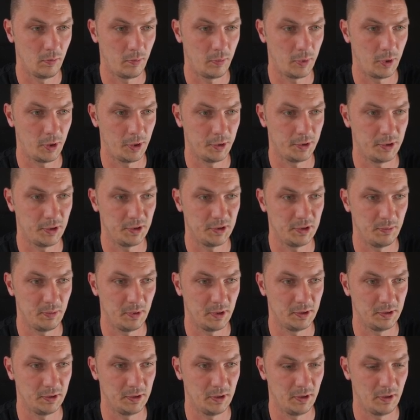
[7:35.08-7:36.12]

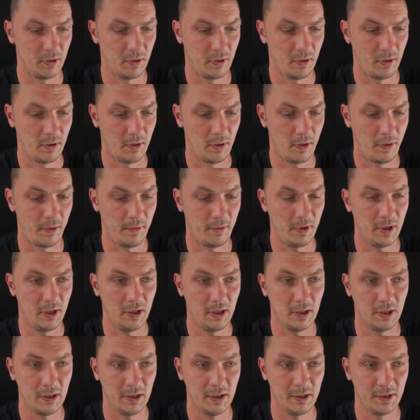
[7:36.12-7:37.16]
participant
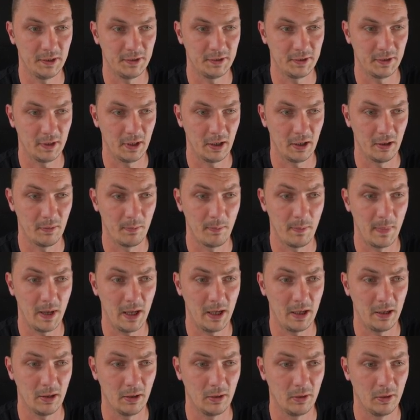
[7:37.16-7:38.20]
three is a
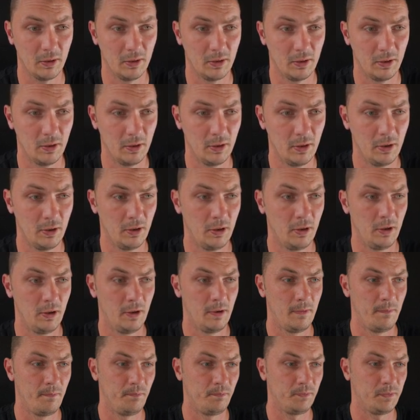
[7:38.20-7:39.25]
male.
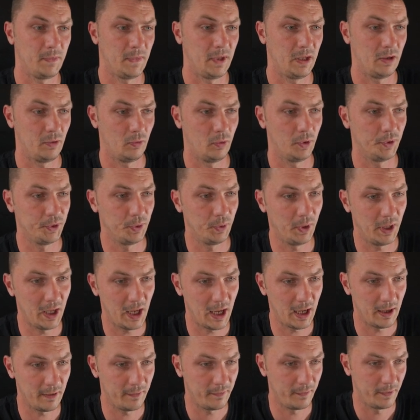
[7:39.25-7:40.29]
What do we
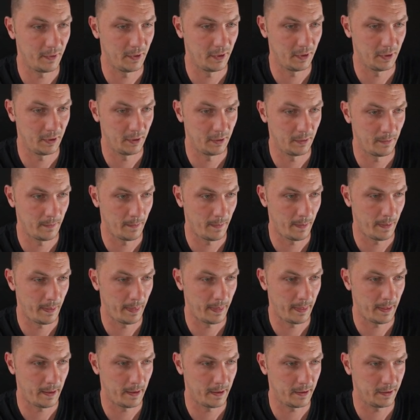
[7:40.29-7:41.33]
have
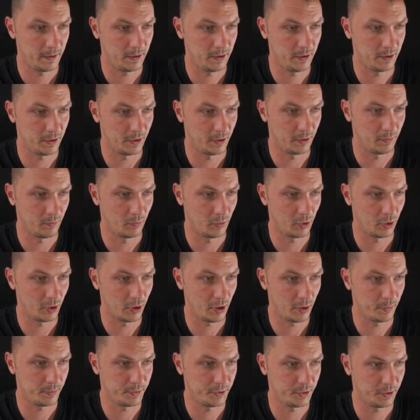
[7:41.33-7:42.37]
here? More
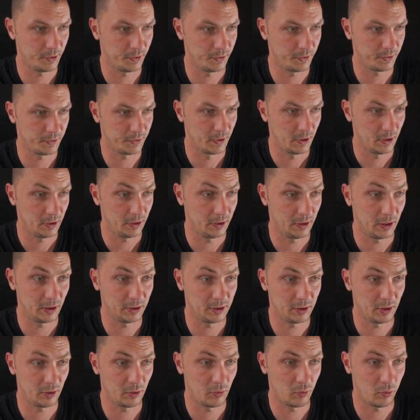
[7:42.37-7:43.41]
options.
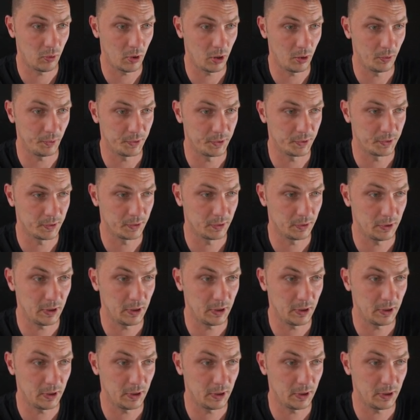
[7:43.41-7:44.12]
Get quotes.